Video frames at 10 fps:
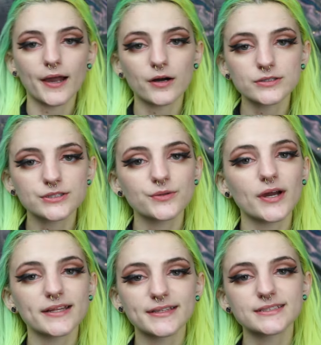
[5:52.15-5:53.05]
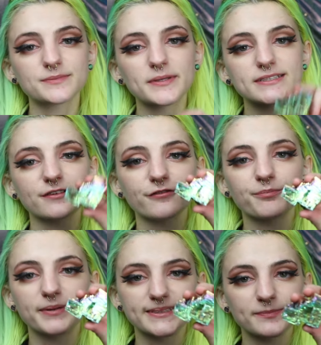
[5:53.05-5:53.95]
I also got this piece of
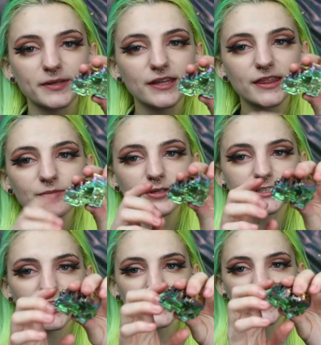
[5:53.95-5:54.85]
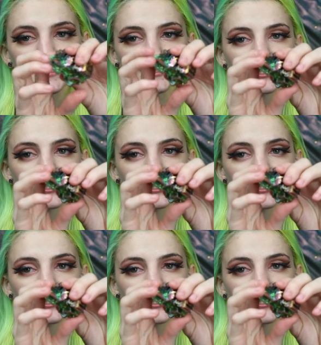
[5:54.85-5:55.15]
bismuth, which I think is